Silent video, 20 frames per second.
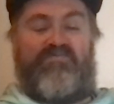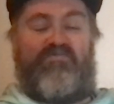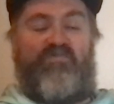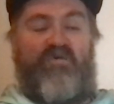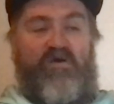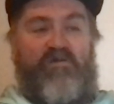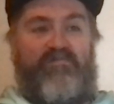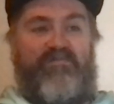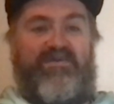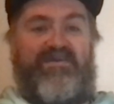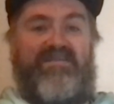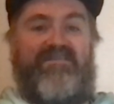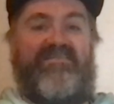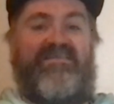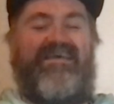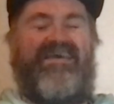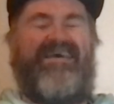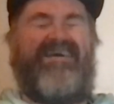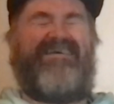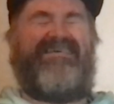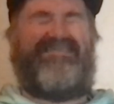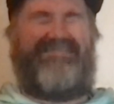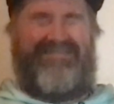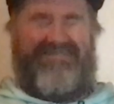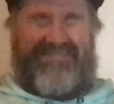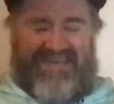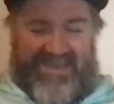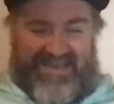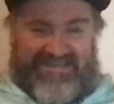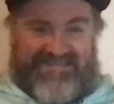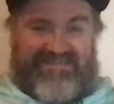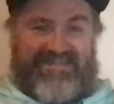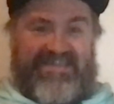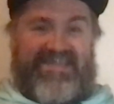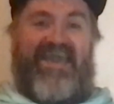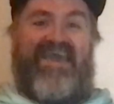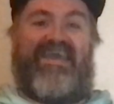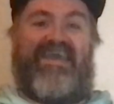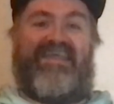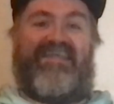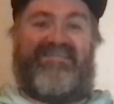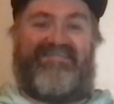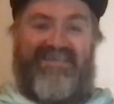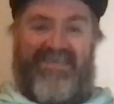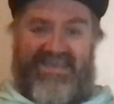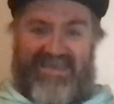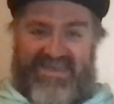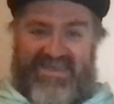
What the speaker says: whopping 68.